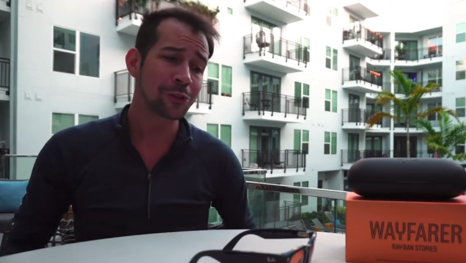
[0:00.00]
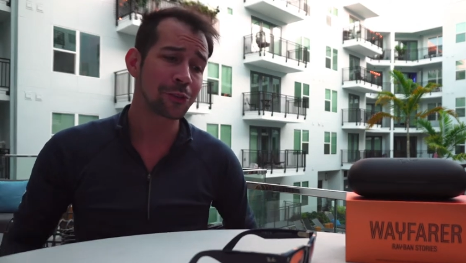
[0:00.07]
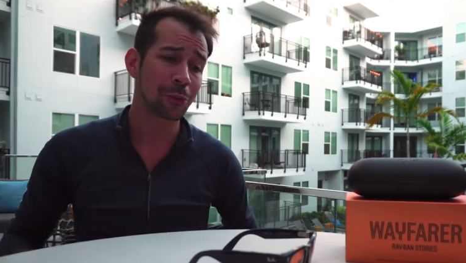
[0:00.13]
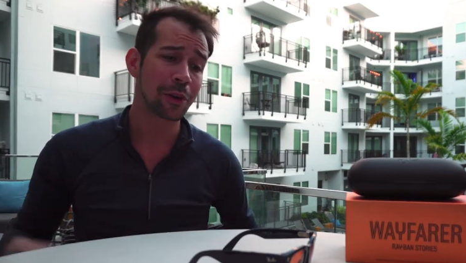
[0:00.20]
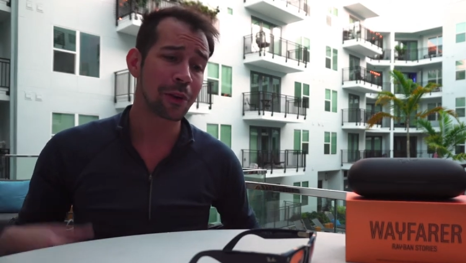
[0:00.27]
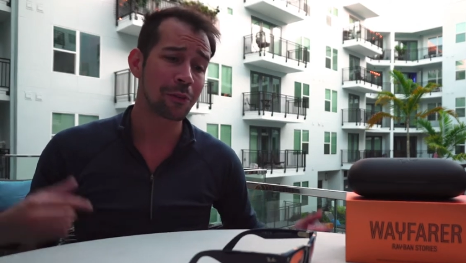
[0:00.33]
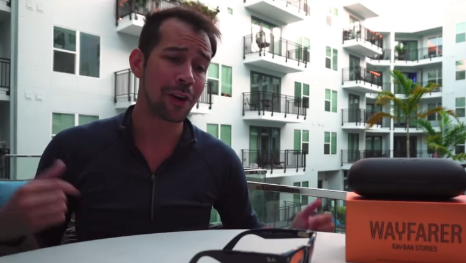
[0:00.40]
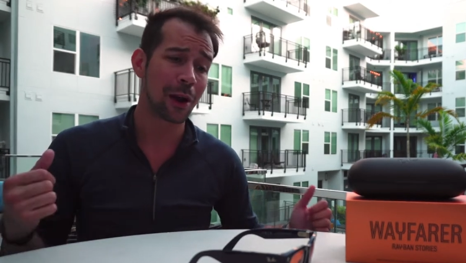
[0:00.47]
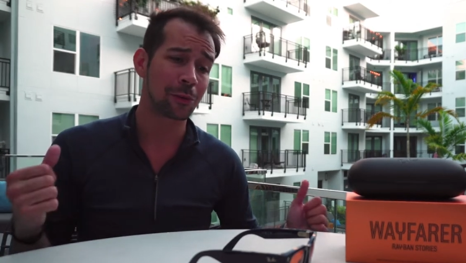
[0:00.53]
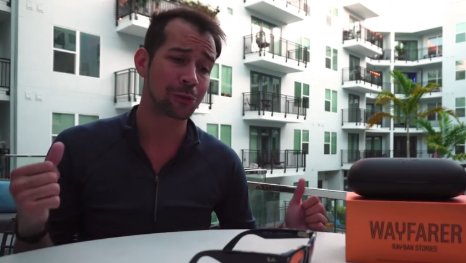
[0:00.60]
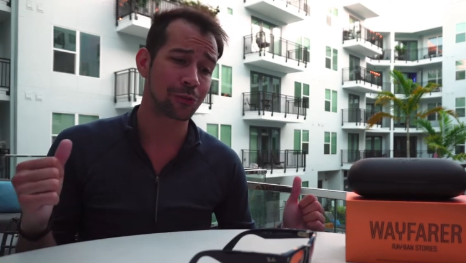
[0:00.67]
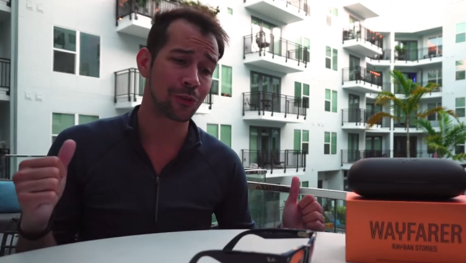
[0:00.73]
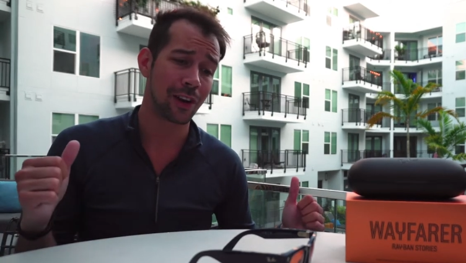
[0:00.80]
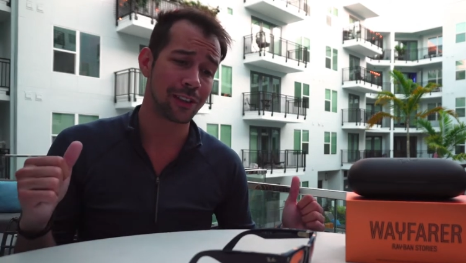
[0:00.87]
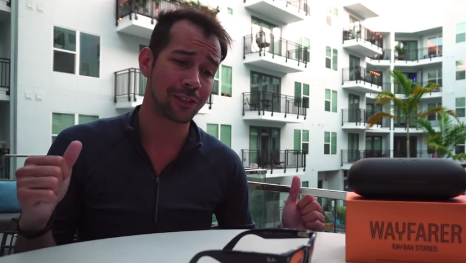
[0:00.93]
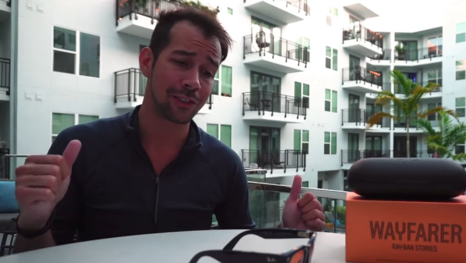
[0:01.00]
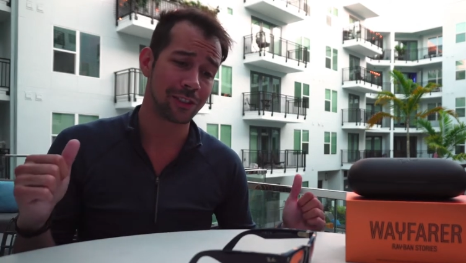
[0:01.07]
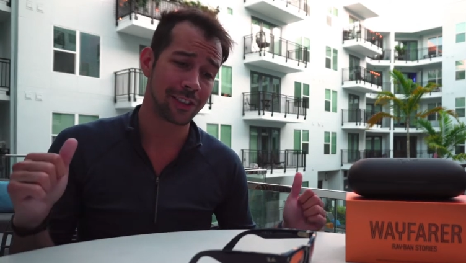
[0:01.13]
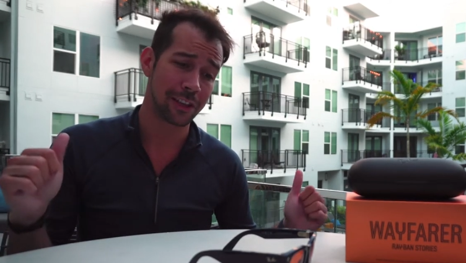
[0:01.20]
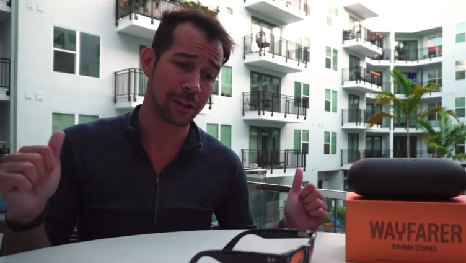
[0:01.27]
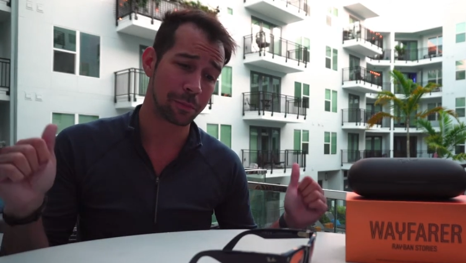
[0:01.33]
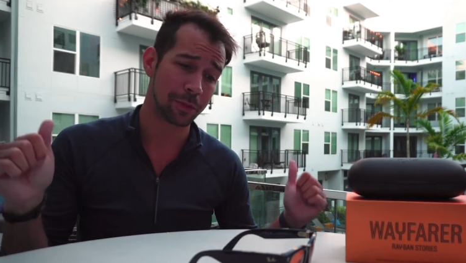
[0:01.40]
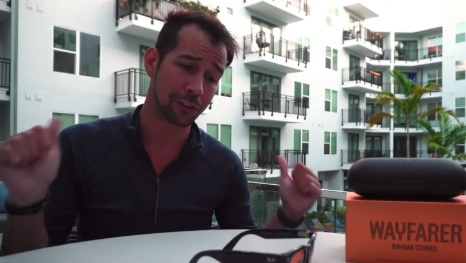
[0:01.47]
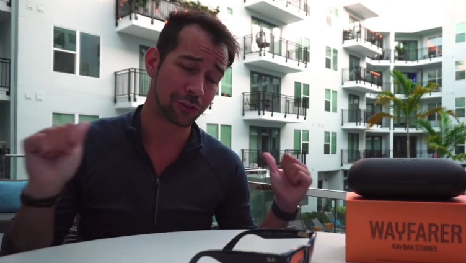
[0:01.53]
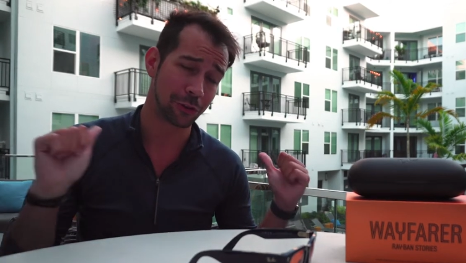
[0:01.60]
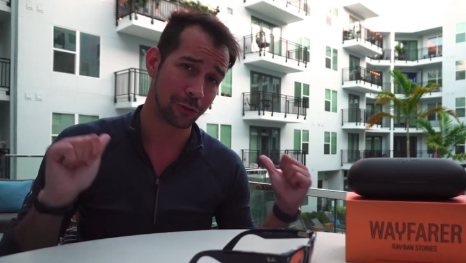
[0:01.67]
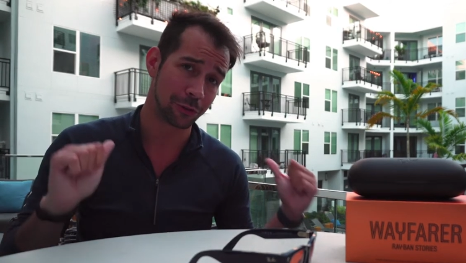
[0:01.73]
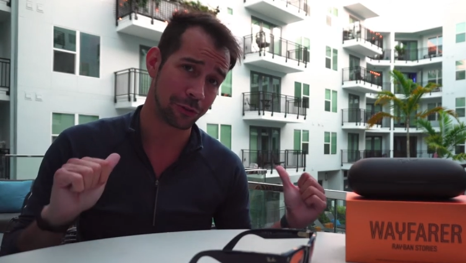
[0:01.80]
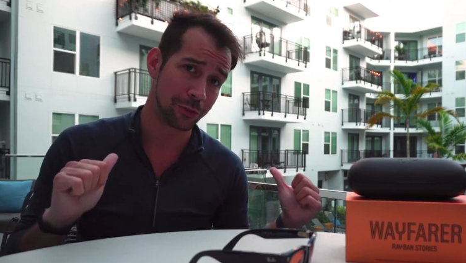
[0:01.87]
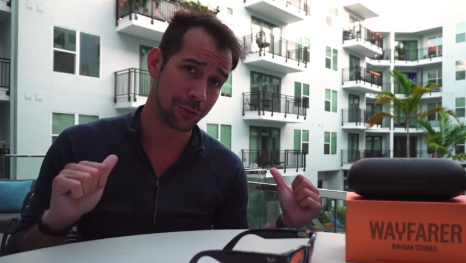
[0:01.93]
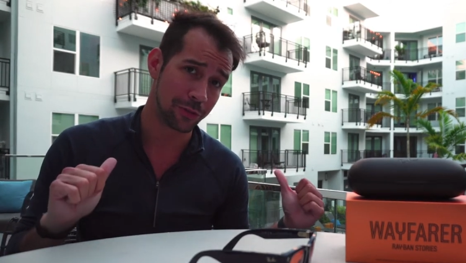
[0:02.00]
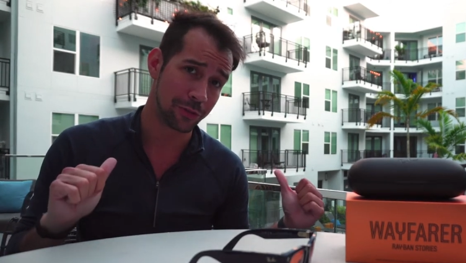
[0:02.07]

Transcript: So whenever I was trying to take a picture or do a